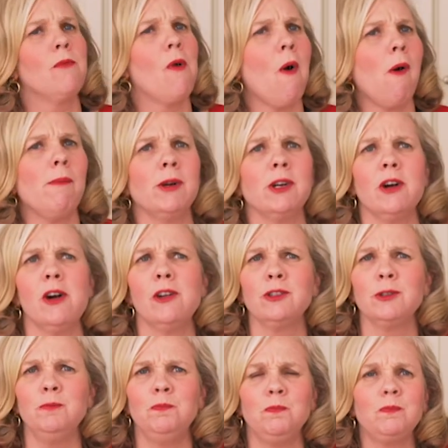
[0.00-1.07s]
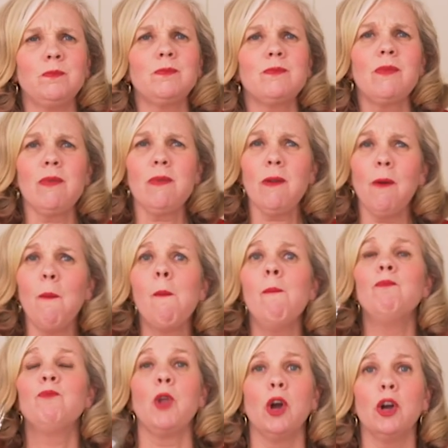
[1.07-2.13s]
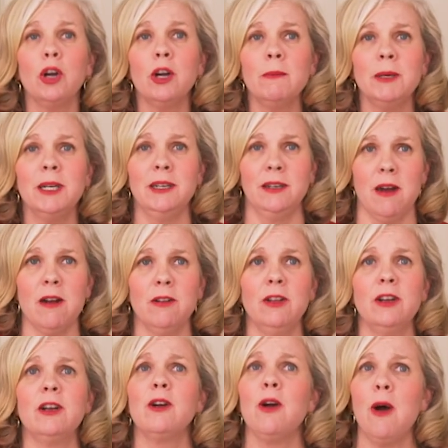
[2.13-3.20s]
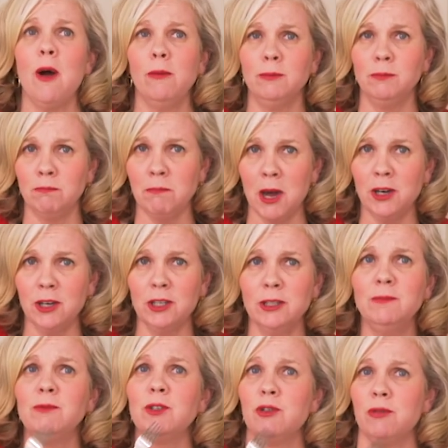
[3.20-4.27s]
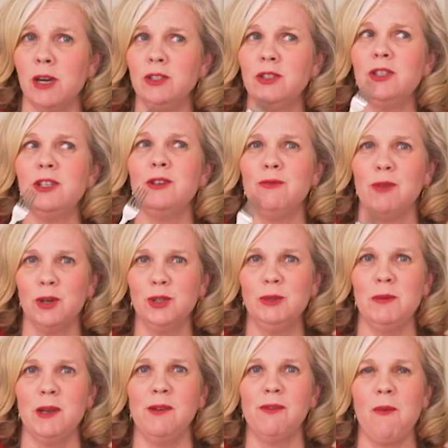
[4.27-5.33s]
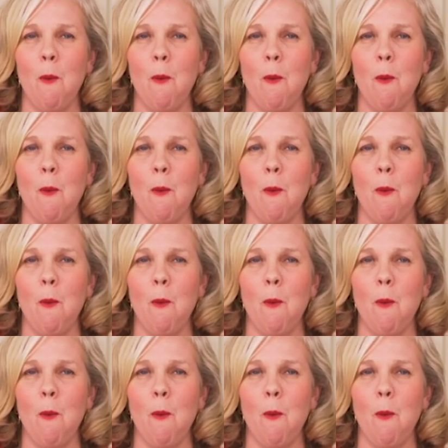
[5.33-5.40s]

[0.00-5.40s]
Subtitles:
Oh my gosh. Herb and garlic butter crusted roast beef.